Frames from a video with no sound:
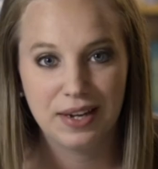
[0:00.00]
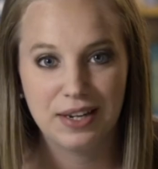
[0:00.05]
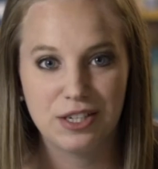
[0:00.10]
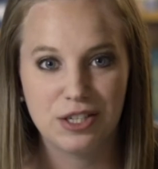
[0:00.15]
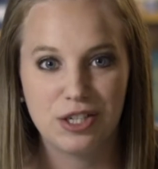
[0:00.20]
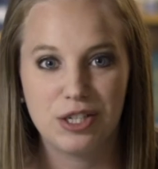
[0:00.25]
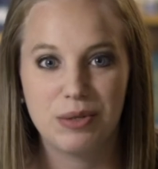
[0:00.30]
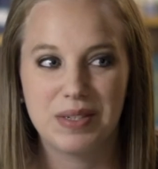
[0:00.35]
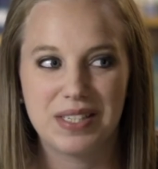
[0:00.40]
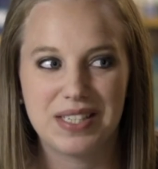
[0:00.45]

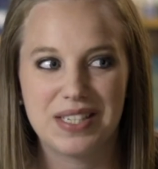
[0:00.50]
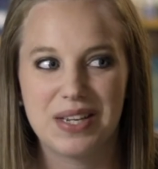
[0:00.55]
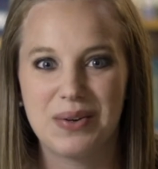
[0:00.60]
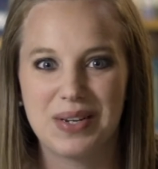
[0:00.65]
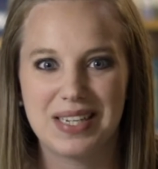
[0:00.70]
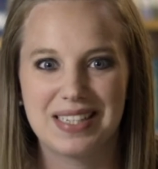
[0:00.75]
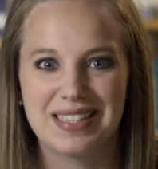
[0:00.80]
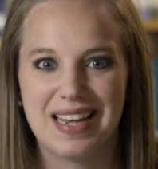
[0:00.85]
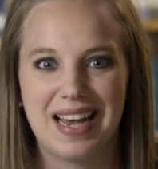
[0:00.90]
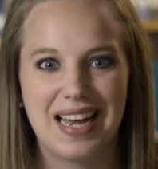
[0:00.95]
She was so
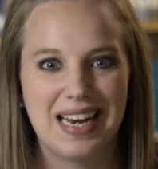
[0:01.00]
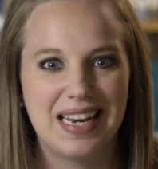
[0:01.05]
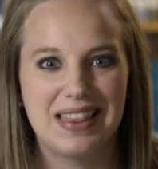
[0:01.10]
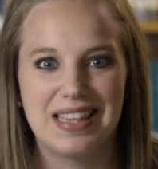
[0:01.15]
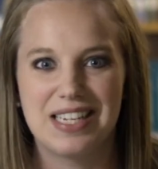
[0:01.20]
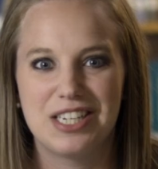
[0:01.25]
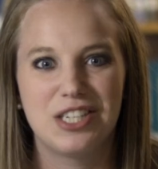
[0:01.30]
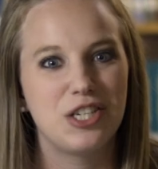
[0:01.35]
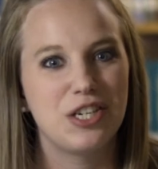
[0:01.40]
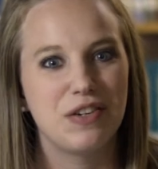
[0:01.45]
excited
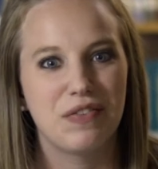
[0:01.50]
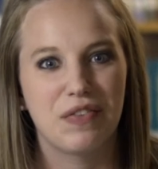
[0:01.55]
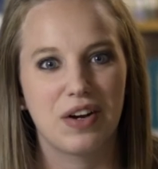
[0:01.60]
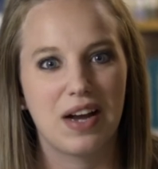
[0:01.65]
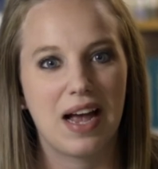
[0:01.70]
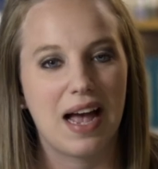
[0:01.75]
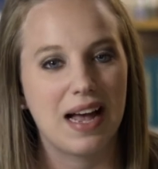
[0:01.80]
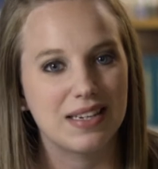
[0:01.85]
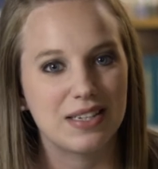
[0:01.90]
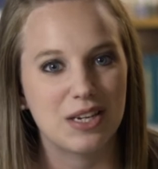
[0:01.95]
that she
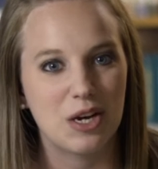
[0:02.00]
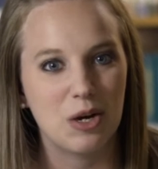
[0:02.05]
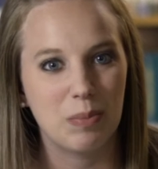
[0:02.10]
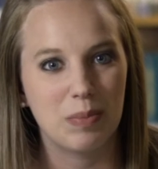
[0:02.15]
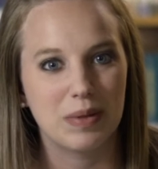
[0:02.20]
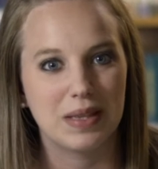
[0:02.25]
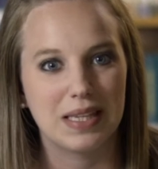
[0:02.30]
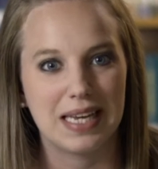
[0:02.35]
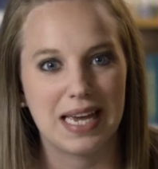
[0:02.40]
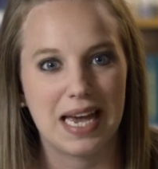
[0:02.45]
forgot to
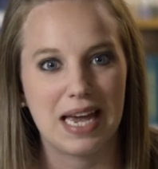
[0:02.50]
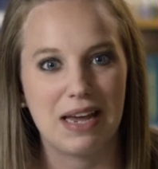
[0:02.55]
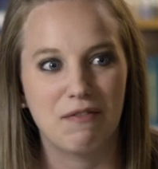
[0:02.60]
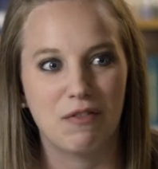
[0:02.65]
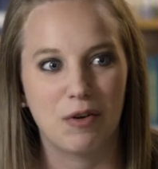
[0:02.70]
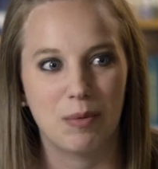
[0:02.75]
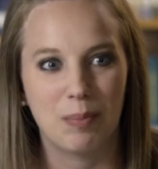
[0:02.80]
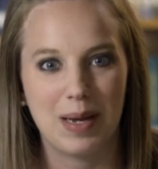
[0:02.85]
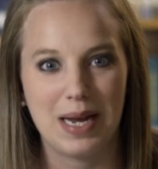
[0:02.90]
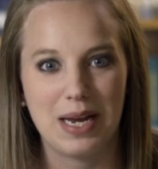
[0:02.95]
open the
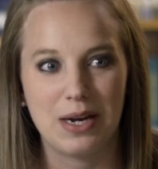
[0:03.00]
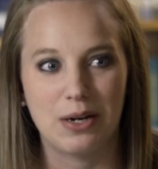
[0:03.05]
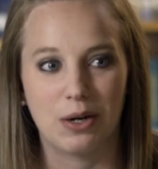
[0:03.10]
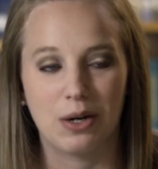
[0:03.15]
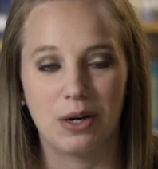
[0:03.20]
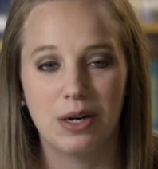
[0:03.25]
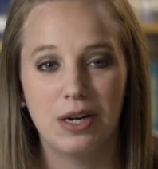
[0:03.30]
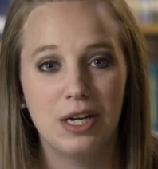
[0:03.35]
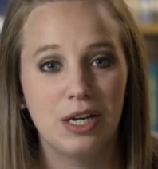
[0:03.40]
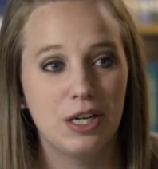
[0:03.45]
gate for
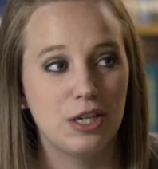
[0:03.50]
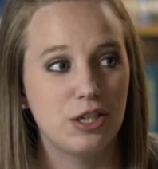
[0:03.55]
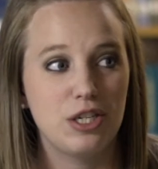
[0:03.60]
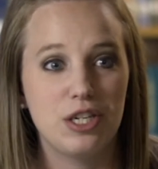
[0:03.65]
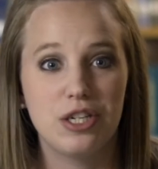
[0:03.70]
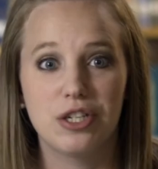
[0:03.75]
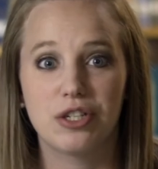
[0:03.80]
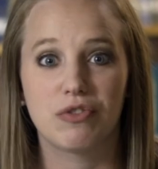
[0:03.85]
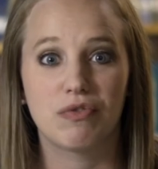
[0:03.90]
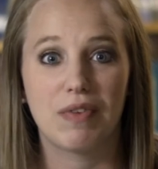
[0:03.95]
Peter.
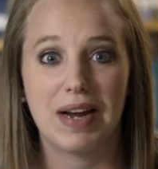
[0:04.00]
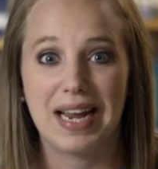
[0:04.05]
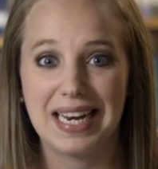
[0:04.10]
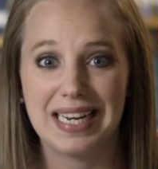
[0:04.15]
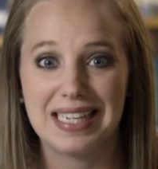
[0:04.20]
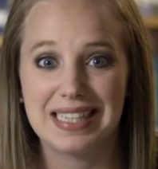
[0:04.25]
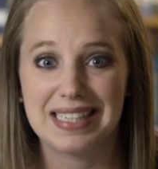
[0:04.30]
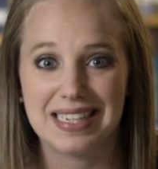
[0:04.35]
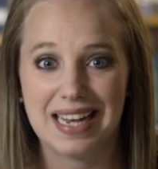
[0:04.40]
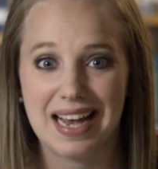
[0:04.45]
She just
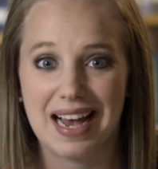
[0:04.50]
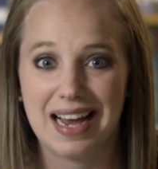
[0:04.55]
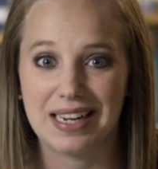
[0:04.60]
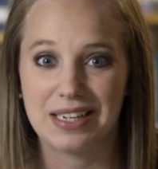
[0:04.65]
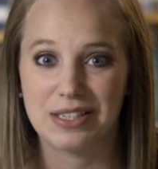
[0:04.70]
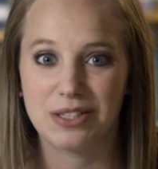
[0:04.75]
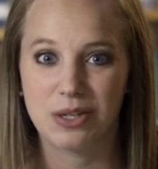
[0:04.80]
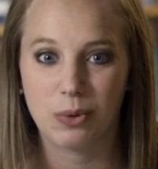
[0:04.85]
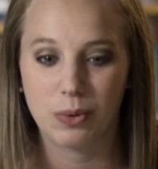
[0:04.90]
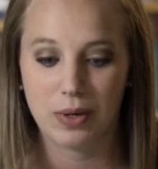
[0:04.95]
ran inside
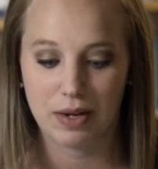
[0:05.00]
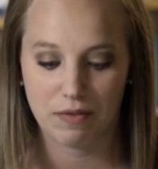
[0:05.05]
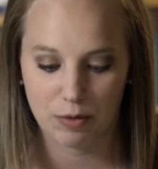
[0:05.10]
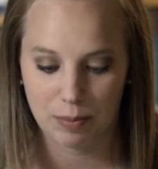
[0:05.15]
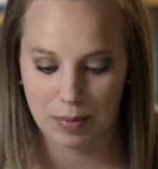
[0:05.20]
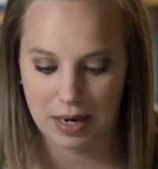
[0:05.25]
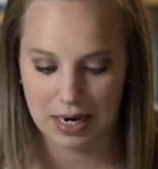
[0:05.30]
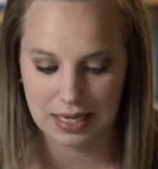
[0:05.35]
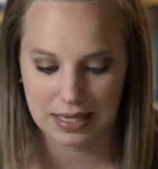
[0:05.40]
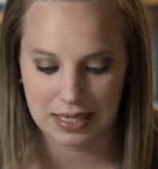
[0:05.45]
and told
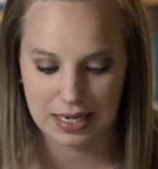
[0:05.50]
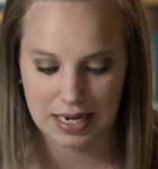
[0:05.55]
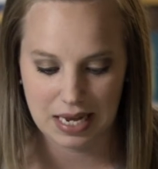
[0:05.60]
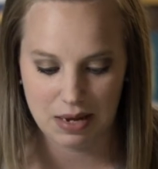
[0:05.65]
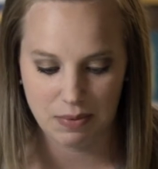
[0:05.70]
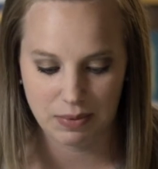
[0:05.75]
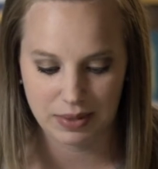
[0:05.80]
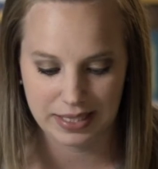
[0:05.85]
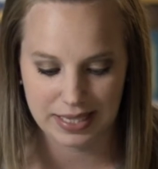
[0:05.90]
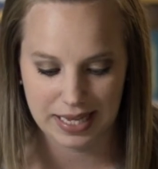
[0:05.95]
everybody that
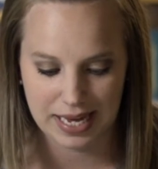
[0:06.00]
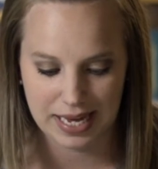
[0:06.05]
he was